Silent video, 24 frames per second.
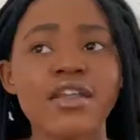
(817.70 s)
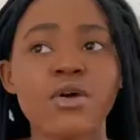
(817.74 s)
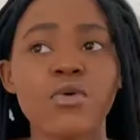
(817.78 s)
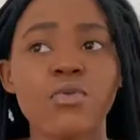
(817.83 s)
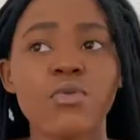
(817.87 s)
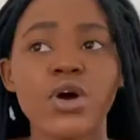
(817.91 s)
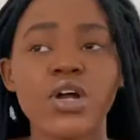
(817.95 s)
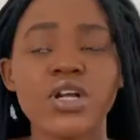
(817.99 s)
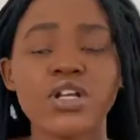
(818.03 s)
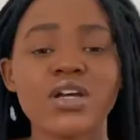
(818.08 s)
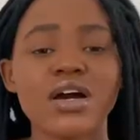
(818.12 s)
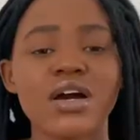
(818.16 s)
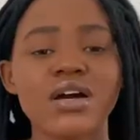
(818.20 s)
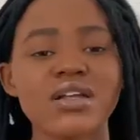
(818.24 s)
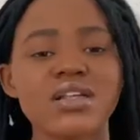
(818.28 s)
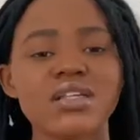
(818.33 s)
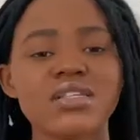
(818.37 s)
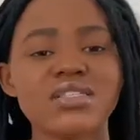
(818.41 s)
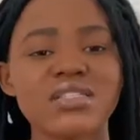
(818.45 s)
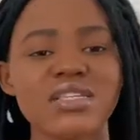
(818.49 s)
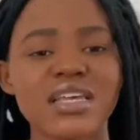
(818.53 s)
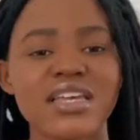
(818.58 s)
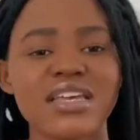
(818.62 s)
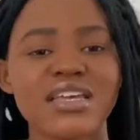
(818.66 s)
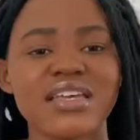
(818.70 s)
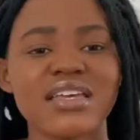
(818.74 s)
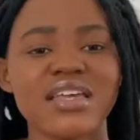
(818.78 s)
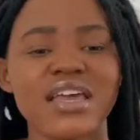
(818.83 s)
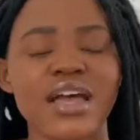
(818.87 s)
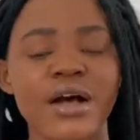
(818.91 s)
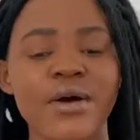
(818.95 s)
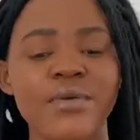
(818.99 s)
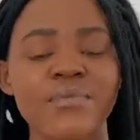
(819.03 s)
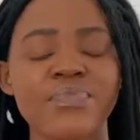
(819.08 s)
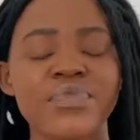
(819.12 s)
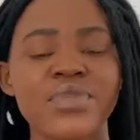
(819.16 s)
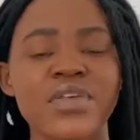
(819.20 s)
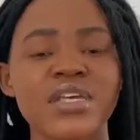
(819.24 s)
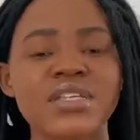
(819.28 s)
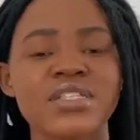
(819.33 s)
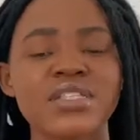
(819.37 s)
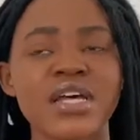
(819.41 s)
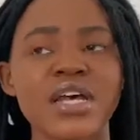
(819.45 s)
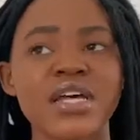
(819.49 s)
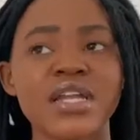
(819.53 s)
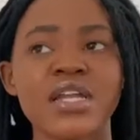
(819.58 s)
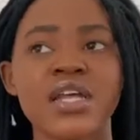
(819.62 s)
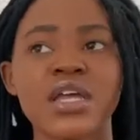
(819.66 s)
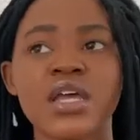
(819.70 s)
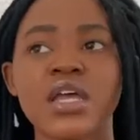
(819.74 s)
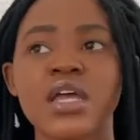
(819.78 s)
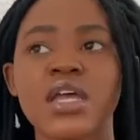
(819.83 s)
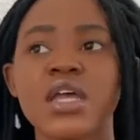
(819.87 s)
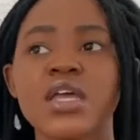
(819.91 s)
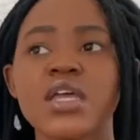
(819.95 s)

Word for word: what God is saying here is that